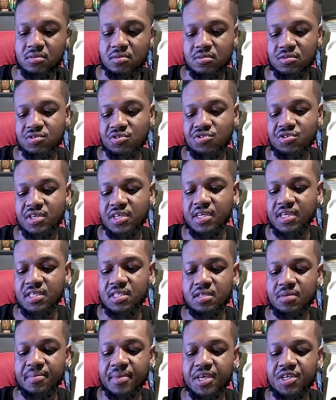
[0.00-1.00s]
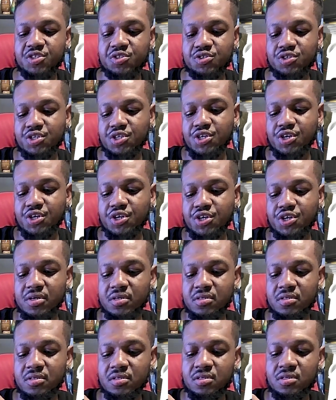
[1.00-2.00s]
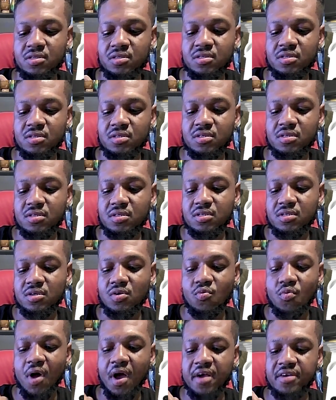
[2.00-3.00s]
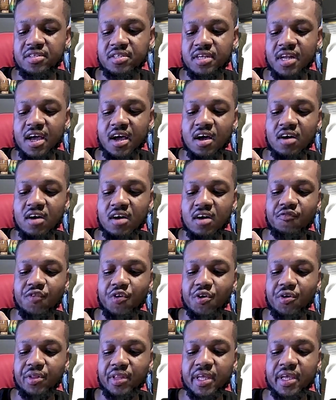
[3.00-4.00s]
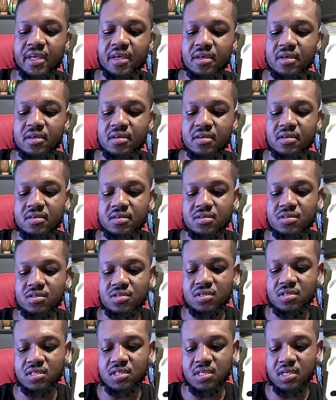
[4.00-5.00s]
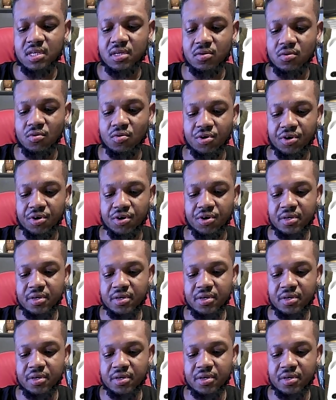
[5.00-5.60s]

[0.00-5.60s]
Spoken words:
Trick is to make sure your wires are not unfurling, so it's in order.